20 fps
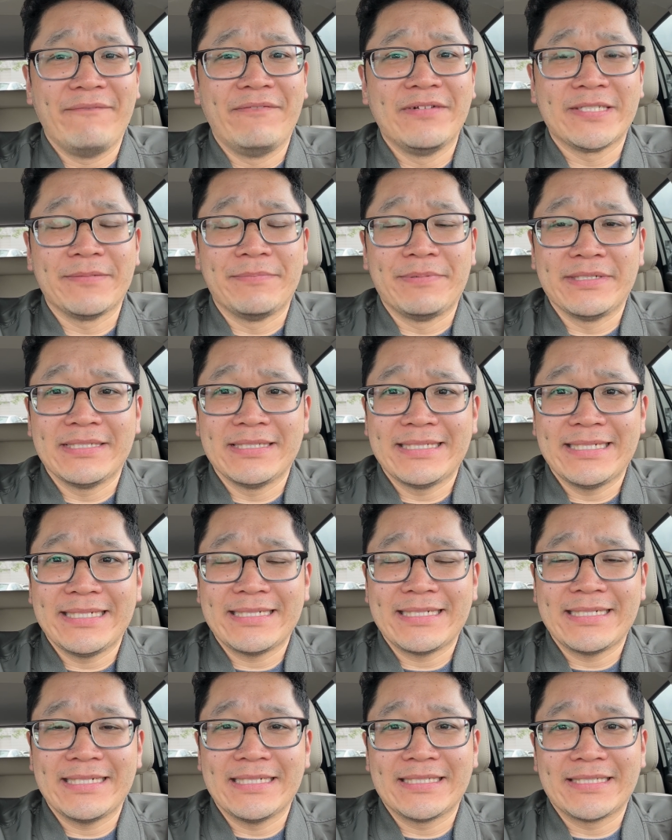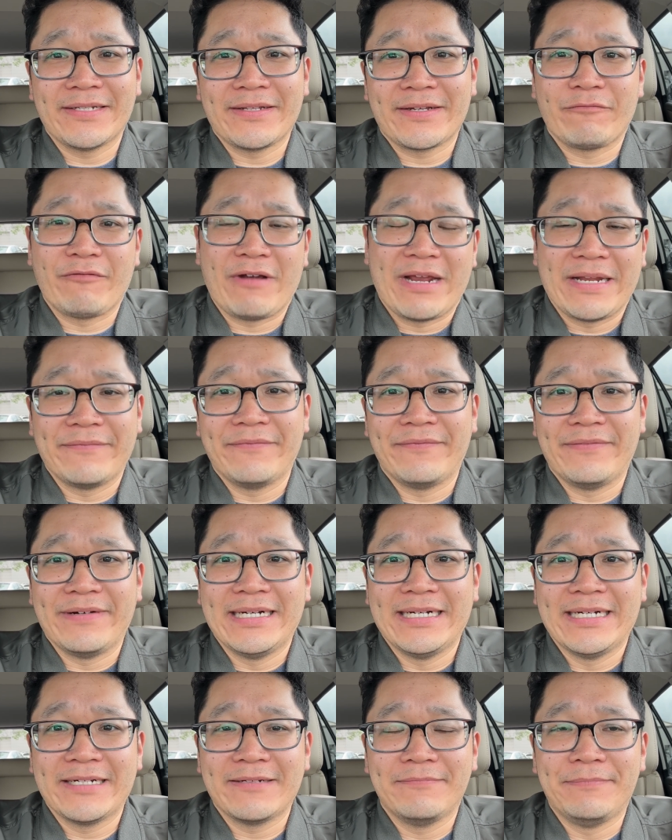visibility because of rain and
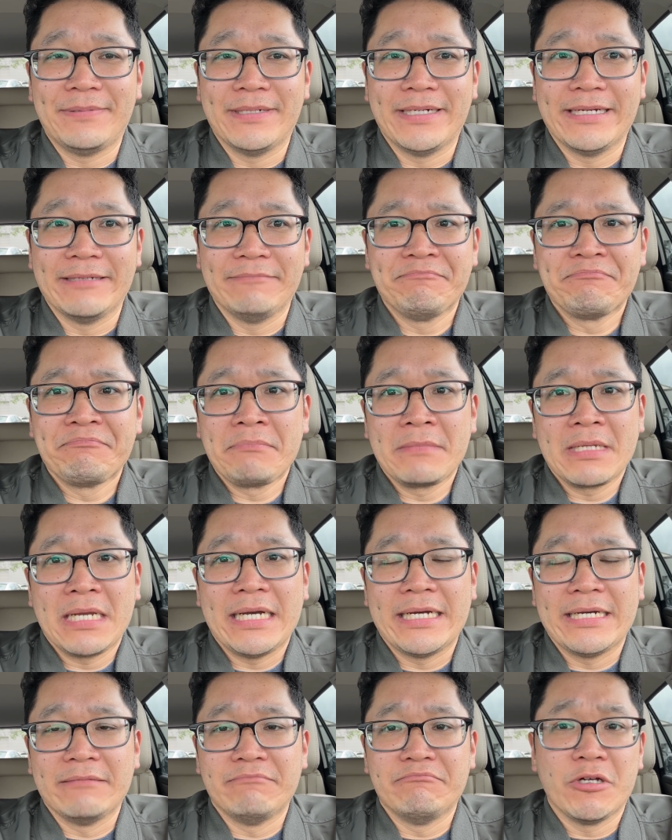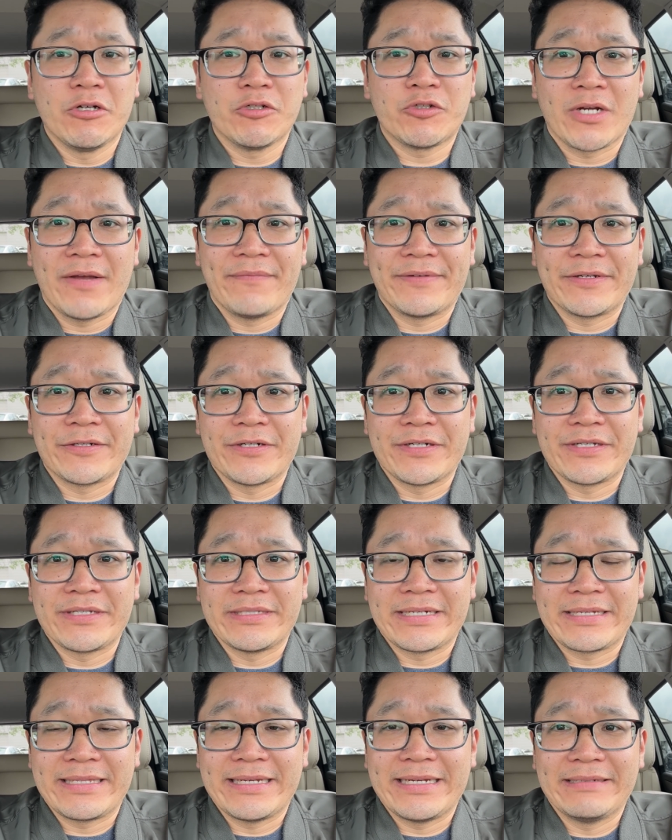fog, but no traffic or anything
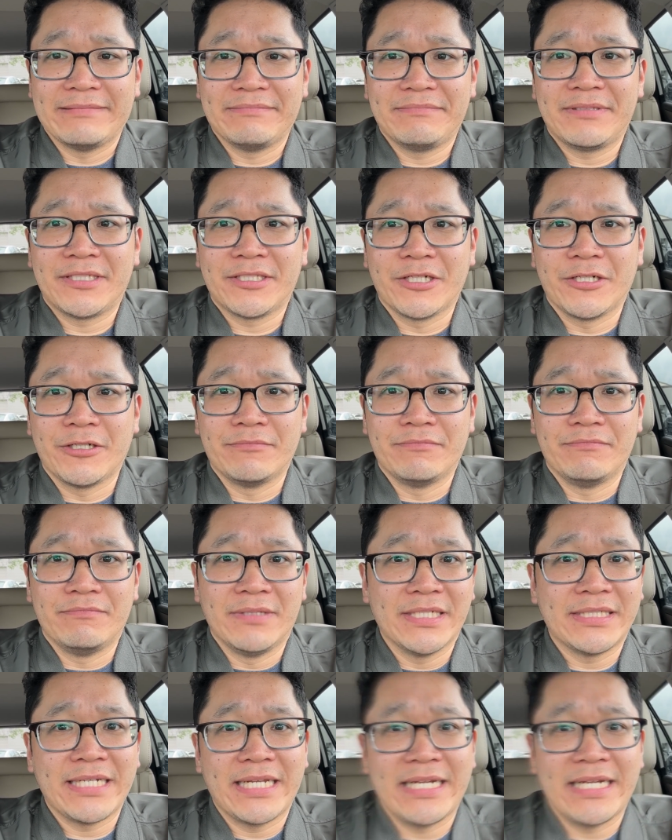like that. So let's head